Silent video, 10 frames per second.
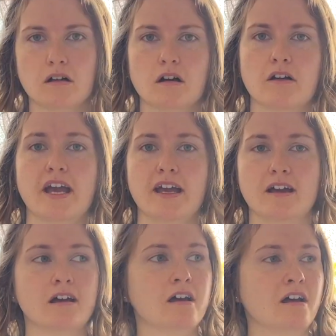Okay,
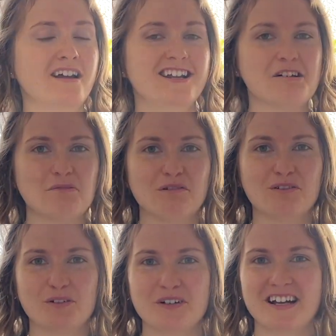number
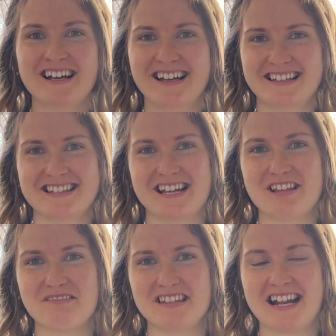4 is another
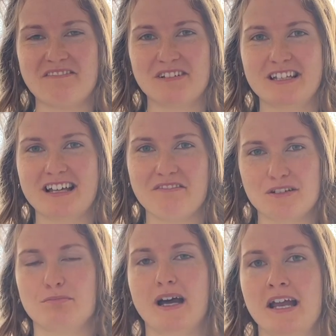one that I really love is
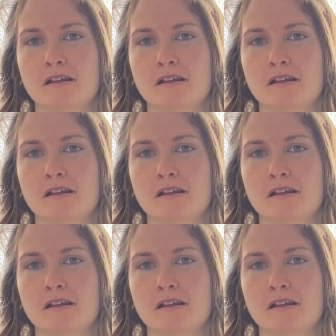buying